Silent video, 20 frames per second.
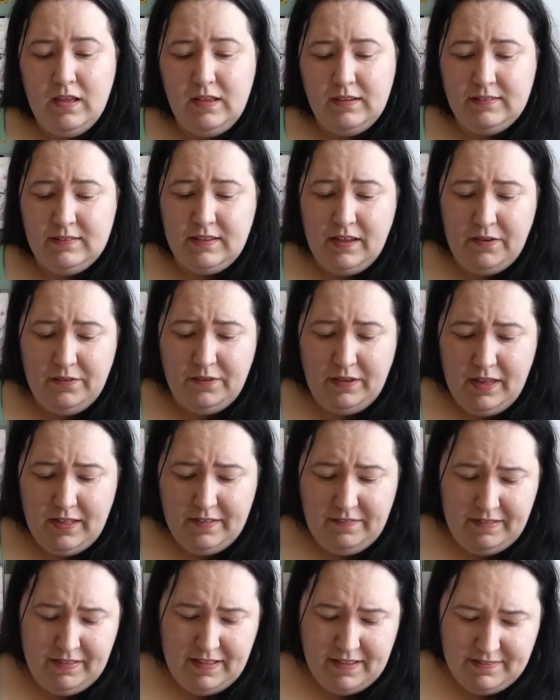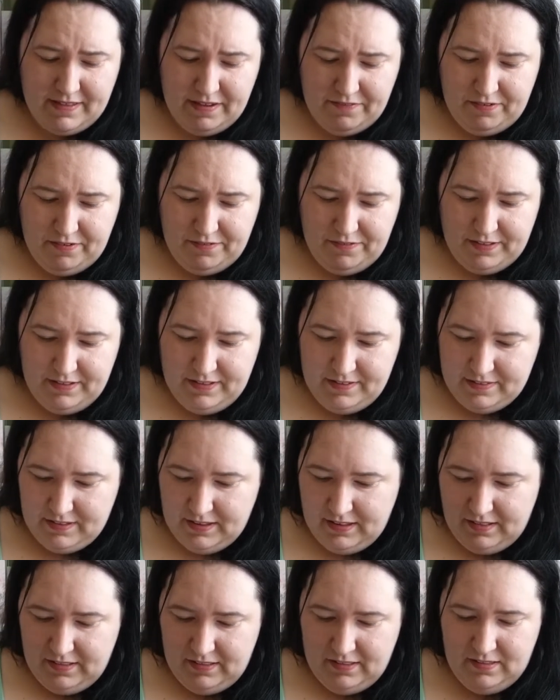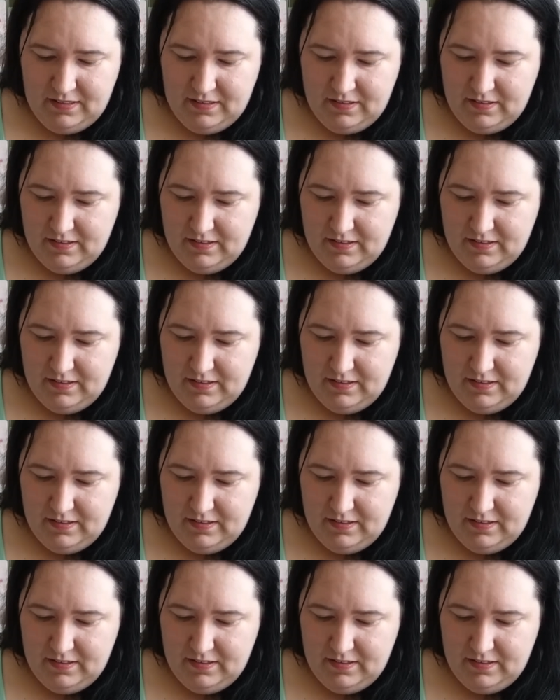So yeah, I think that's everything that's in